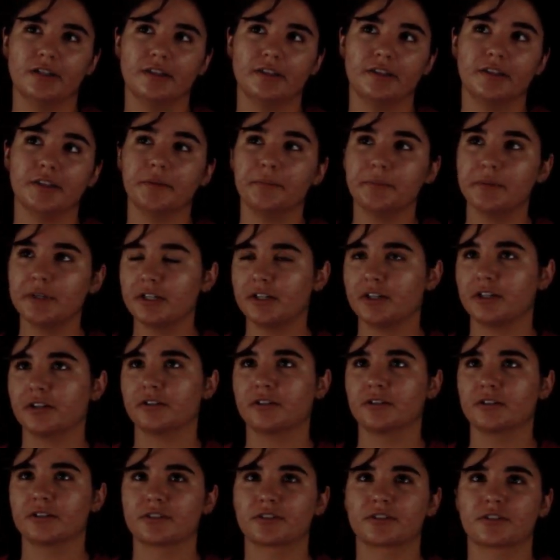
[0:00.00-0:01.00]
the
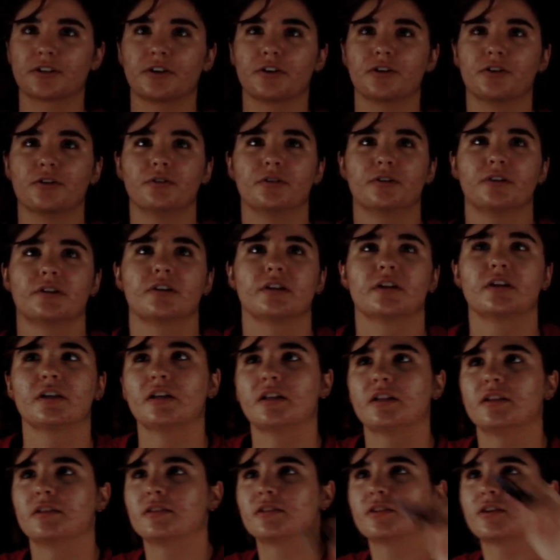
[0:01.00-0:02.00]
median. So
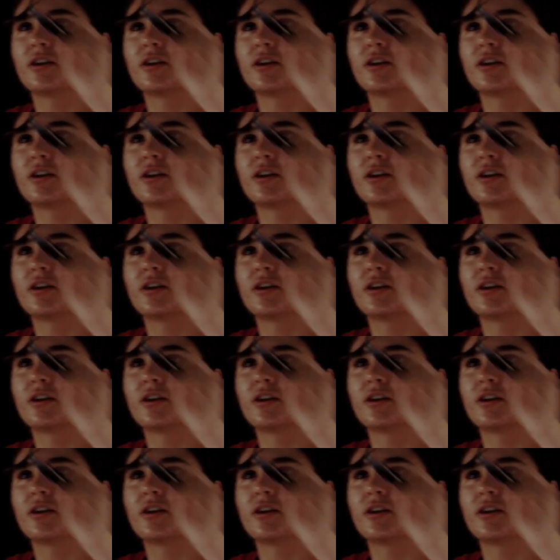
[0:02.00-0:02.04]
there